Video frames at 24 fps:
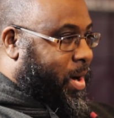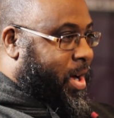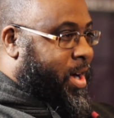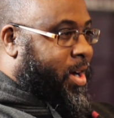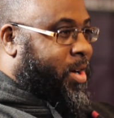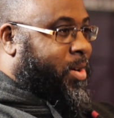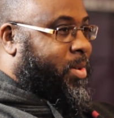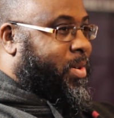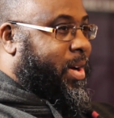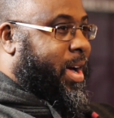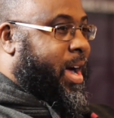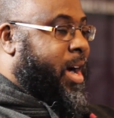
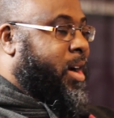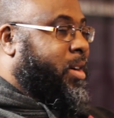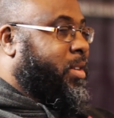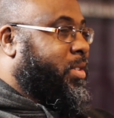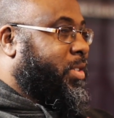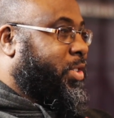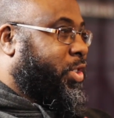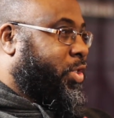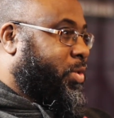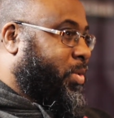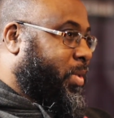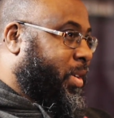crowd, out in
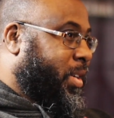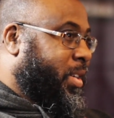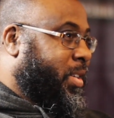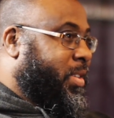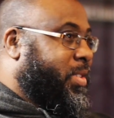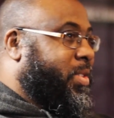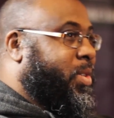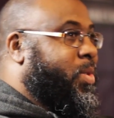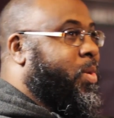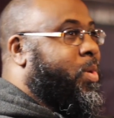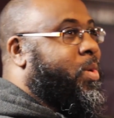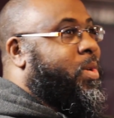the
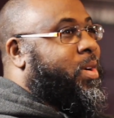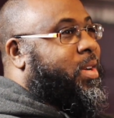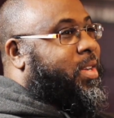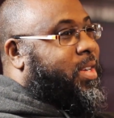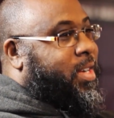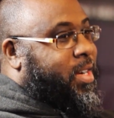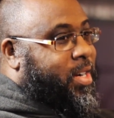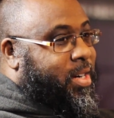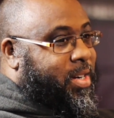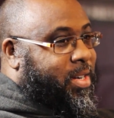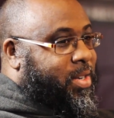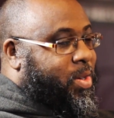streets, going
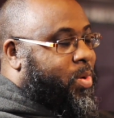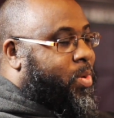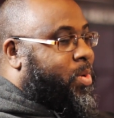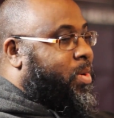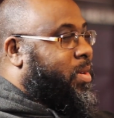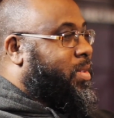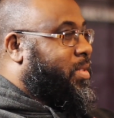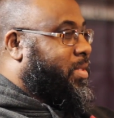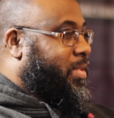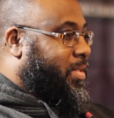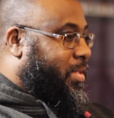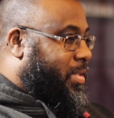here,
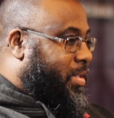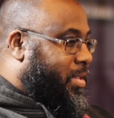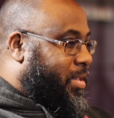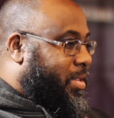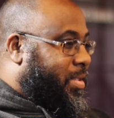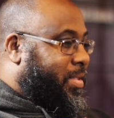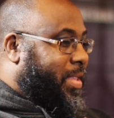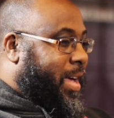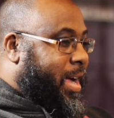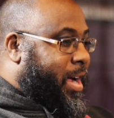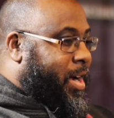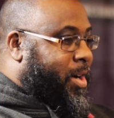going
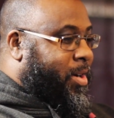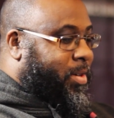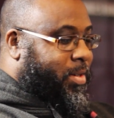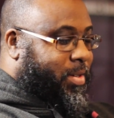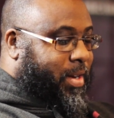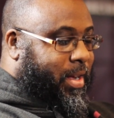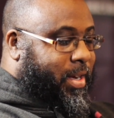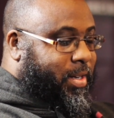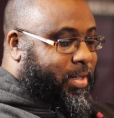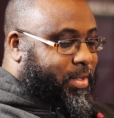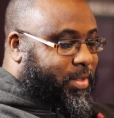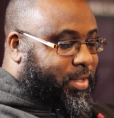there,
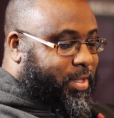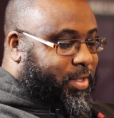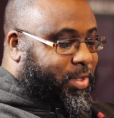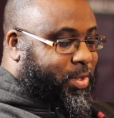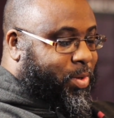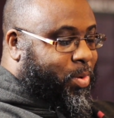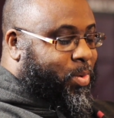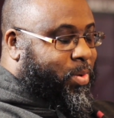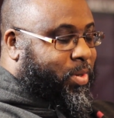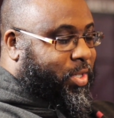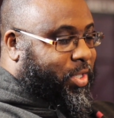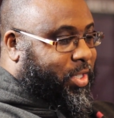like, just
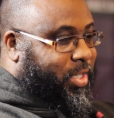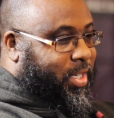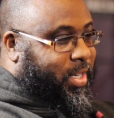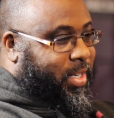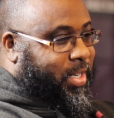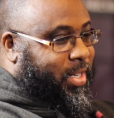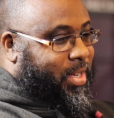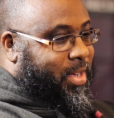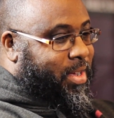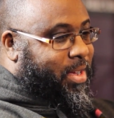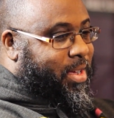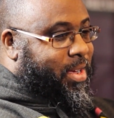doing
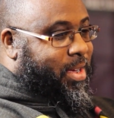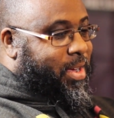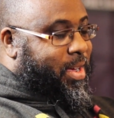shit.